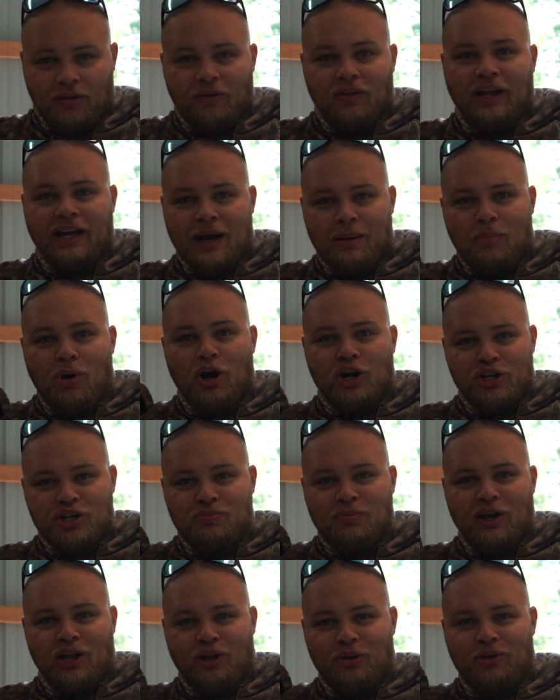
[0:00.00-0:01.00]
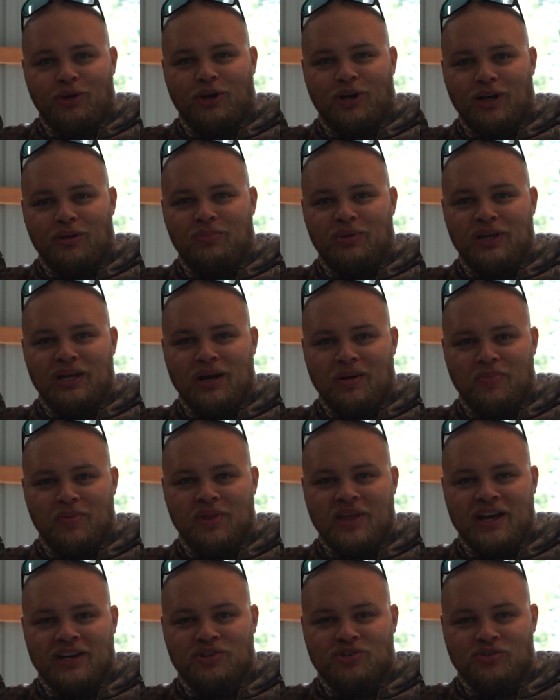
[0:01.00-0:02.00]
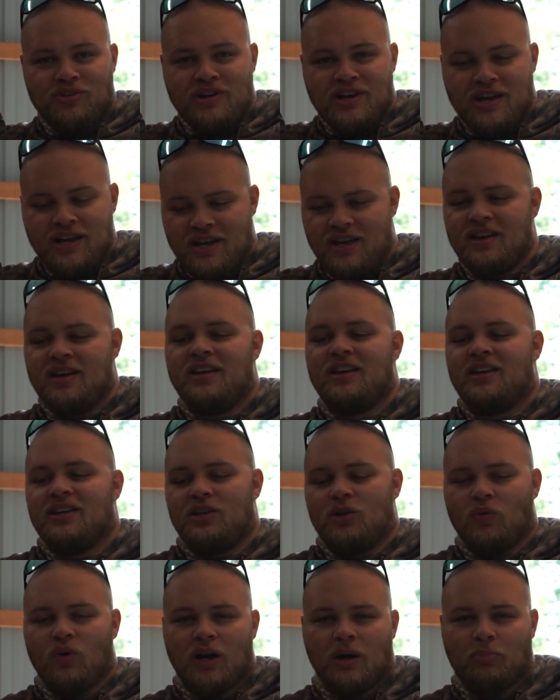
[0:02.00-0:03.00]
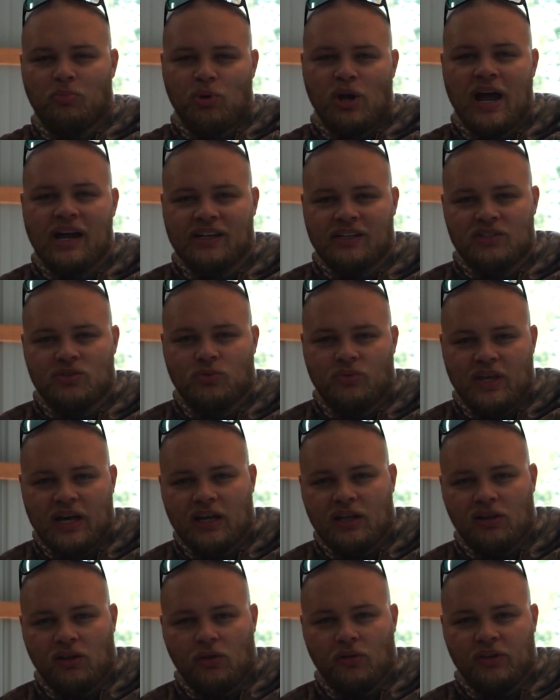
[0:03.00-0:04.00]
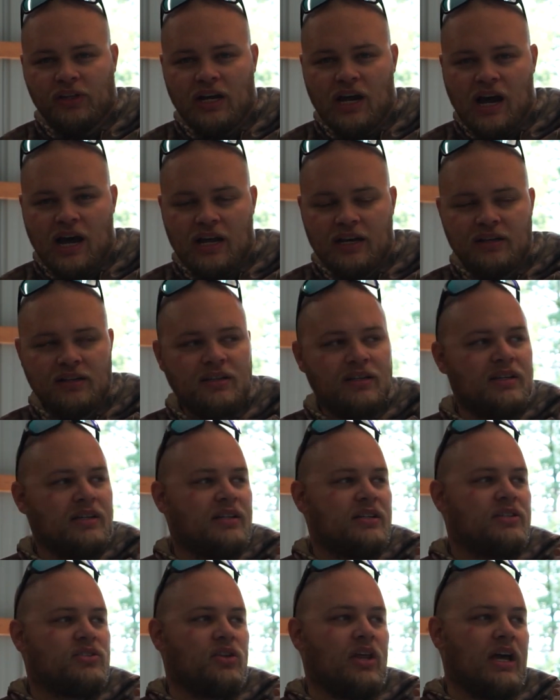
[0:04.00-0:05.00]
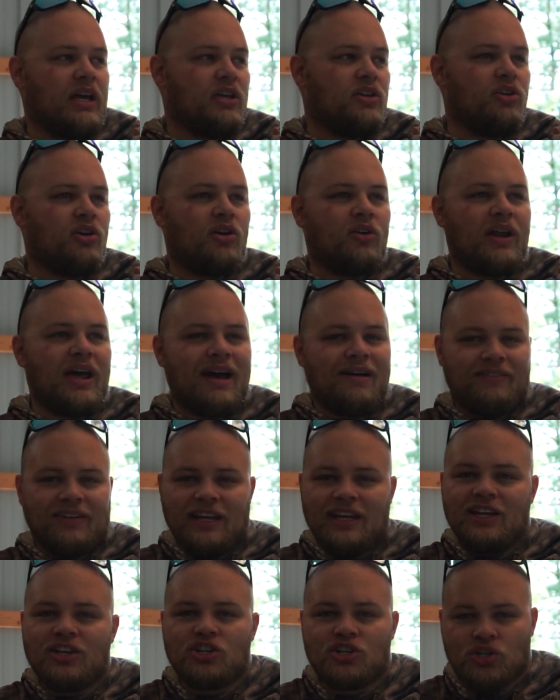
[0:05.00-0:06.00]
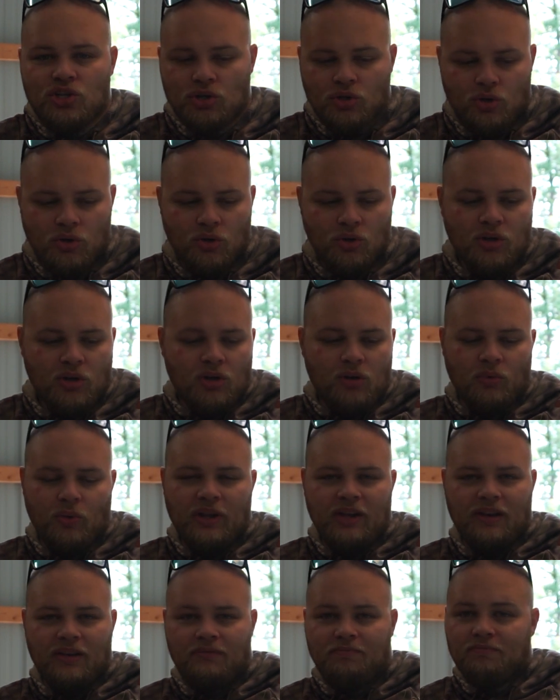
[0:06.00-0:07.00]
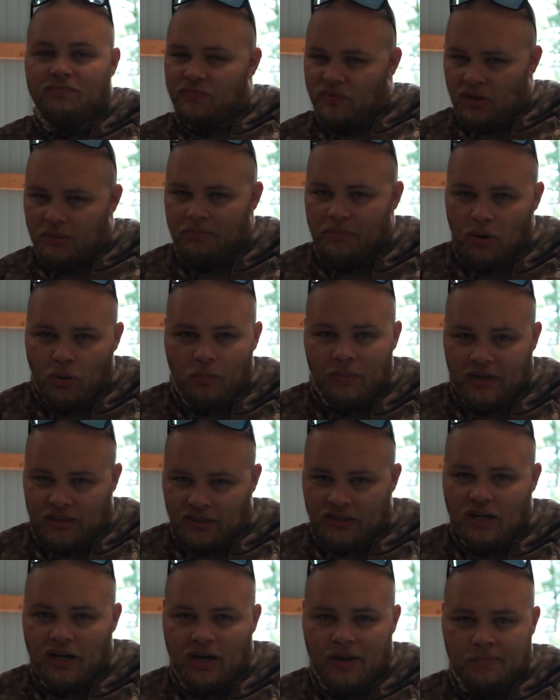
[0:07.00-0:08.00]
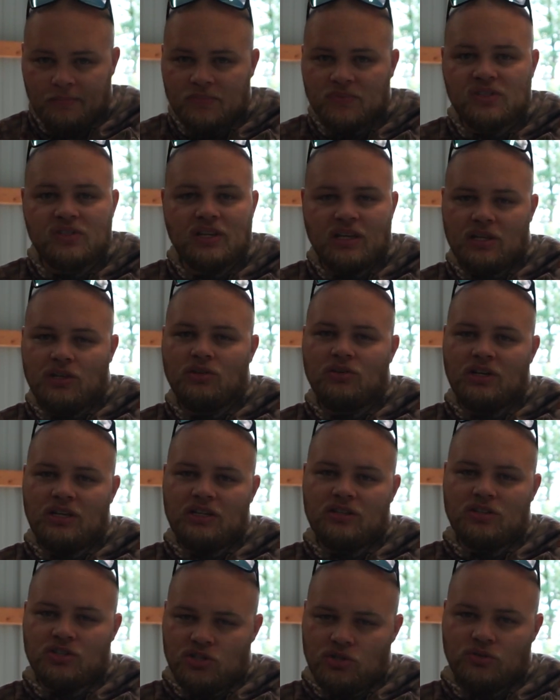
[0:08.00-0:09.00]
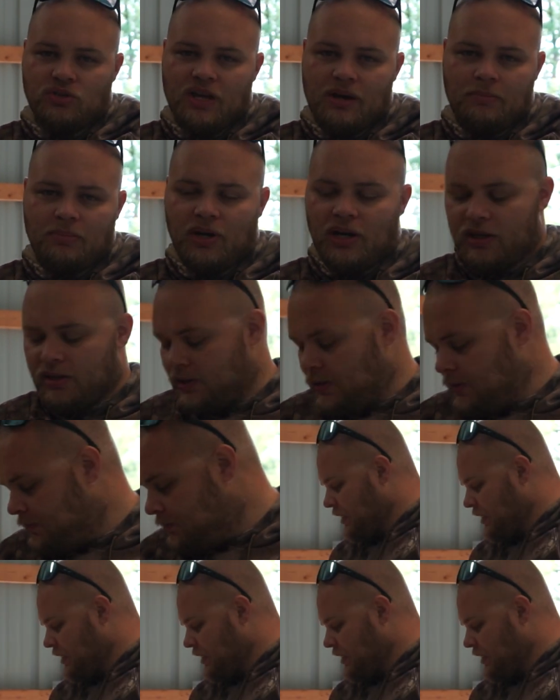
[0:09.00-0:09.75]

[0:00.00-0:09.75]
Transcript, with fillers: like a marshmallow, you're gonna be up in that tree. You wanna practice with that clothing on so that you don't have an issue when the moment comes that you need to shoot that buck.